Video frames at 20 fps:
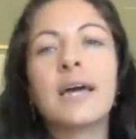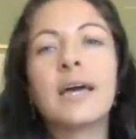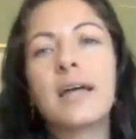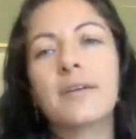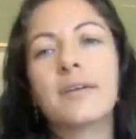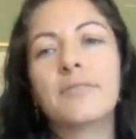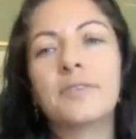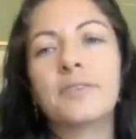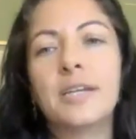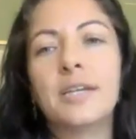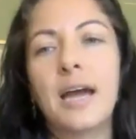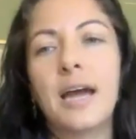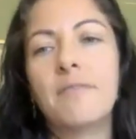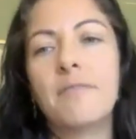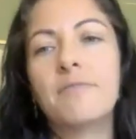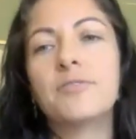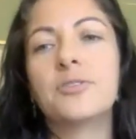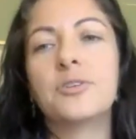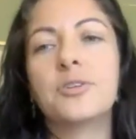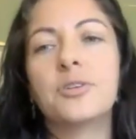And then drink
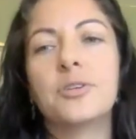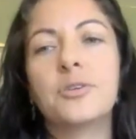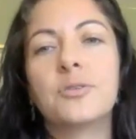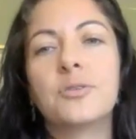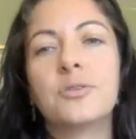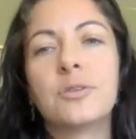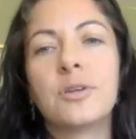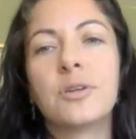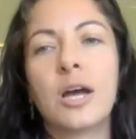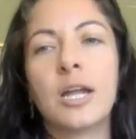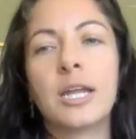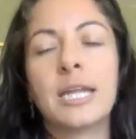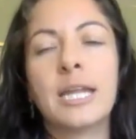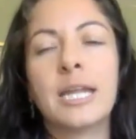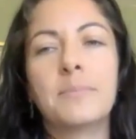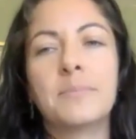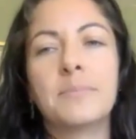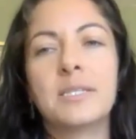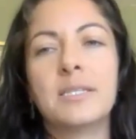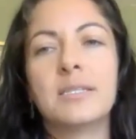that every
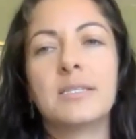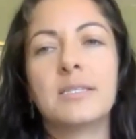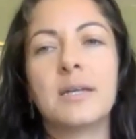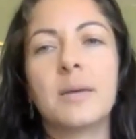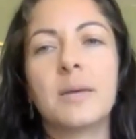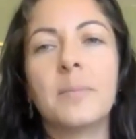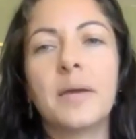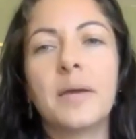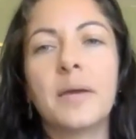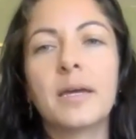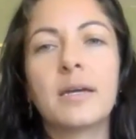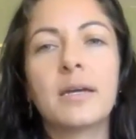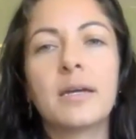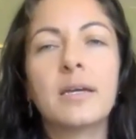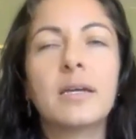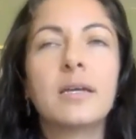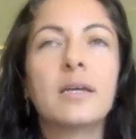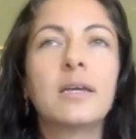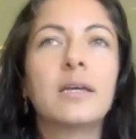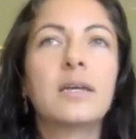afternoon on an empty
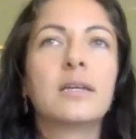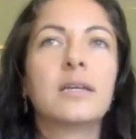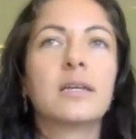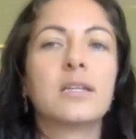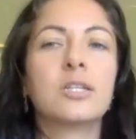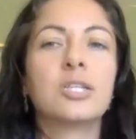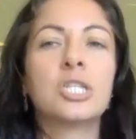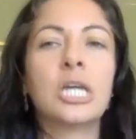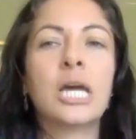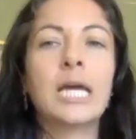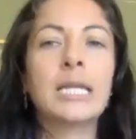stomach.